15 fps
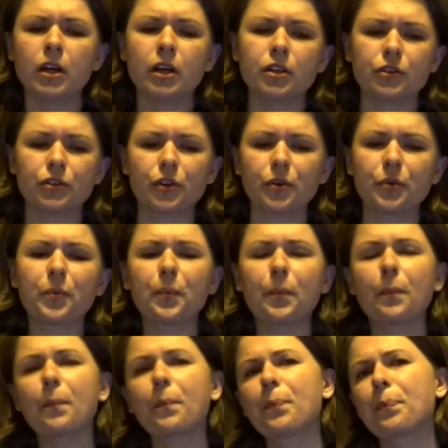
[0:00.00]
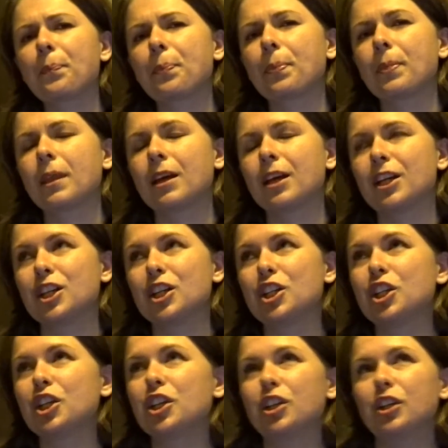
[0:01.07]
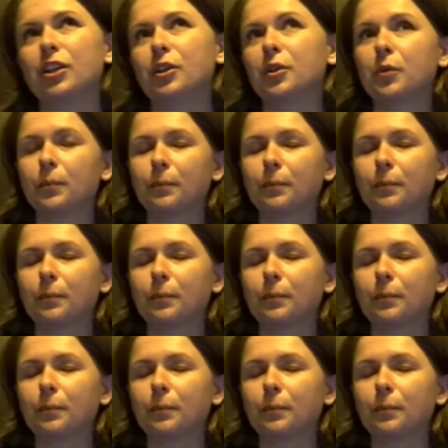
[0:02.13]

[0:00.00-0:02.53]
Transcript: So she